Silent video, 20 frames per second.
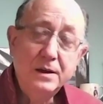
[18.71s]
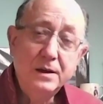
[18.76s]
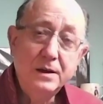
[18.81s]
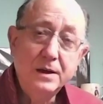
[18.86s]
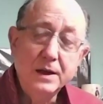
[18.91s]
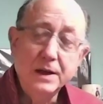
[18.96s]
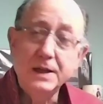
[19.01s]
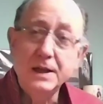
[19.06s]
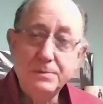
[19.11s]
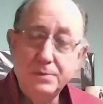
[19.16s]

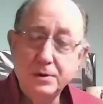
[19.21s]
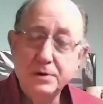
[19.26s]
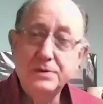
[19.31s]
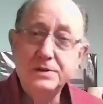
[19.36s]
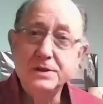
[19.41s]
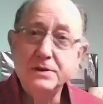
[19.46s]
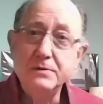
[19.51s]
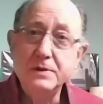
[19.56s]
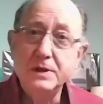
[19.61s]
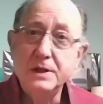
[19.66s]
and I bought it
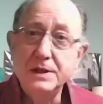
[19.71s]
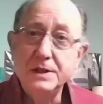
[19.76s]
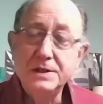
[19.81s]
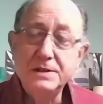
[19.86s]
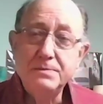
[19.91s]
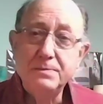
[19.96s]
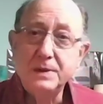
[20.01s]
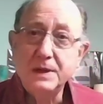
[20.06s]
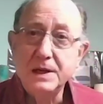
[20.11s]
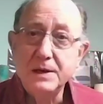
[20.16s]
really to
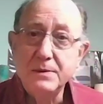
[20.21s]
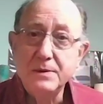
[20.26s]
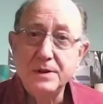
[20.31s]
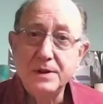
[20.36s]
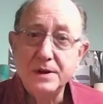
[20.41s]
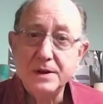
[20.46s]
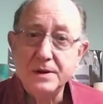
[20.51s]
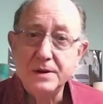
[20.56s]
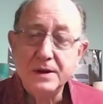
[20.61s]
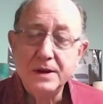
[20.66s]
play with
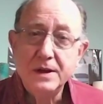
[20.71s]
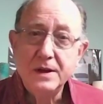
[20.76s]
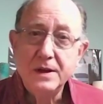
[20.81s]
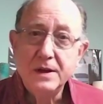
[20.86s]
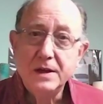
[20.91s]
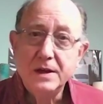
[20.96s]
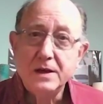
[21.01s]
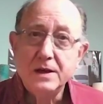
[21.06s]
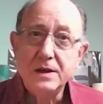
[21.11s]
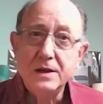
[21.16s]

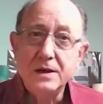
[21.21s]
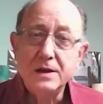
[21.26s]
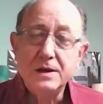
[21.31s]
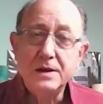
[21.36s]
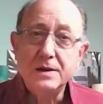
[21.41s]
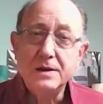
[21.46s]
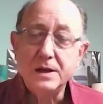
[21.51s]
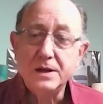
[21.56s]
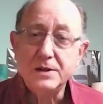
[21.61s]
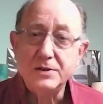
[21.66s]

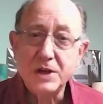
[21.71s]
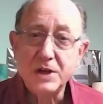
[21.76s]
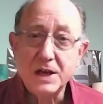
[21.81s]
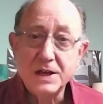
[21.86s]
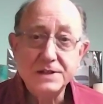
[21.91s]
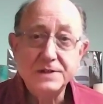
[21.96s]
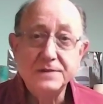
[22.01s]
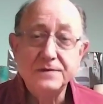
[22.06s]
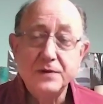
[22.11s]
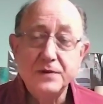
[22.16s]
a
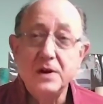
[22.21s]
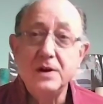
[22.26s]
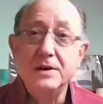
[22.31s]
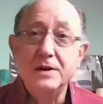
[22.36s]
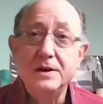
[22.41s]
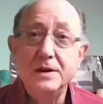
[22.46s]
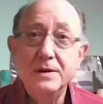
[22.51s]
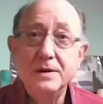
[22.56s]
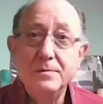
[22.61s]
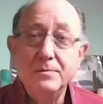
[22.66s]
jazz funk
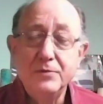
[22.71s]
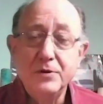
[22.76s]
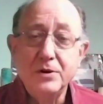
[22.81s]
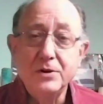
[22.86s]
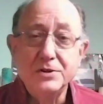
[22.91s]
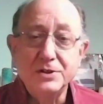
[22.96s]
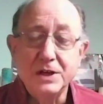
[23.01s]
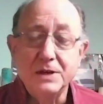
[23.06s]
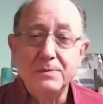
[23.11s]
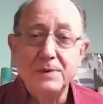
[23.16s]

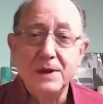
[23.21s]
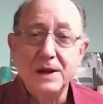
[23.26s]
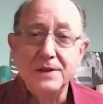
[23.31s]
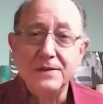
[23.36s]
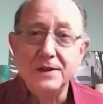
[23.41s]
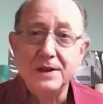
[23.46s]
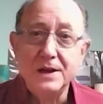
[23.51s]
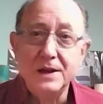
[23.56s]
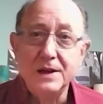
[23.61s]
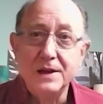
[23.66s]
project band
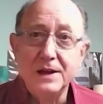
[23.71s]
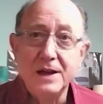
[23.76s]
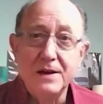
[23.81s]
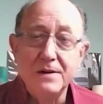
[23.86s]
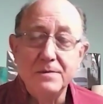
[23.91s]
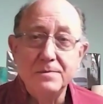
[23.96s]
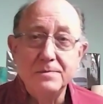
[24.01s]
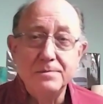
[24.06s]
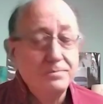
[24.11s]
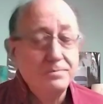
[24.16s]
that I now
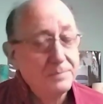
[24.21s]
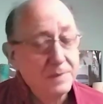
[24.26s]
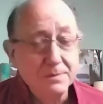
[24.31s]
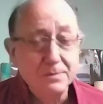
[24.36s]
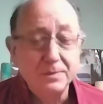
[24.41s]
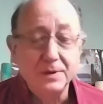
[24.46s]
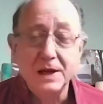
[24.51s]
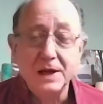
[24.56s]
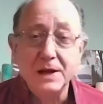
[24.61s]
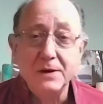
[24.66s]
been
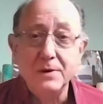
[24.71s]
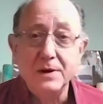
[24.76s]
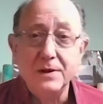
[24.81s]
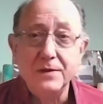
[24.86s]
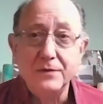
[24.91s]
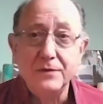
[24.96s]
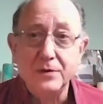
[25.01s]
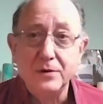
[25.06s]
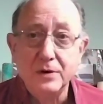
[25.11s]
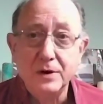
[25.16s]
playing with
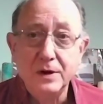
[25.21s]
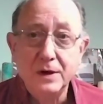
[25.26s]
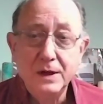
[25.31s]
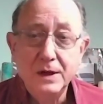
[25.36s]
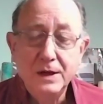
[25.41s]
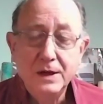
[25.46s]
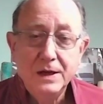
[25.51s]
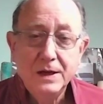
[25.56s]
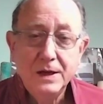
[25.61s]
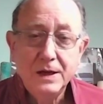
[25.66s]
for
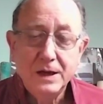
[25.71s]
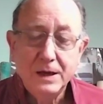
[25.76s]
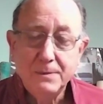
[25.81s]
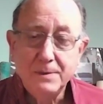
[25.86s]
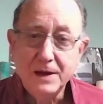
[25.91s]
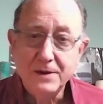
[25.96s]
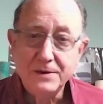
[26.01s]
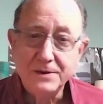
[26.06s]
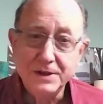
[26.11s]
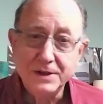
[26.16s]

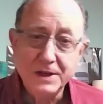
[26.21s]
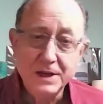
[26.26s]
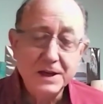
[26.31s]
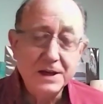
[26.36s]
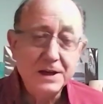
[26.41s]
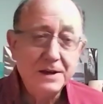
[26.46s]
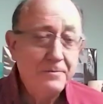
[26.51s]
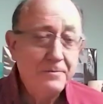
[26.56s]
about a year,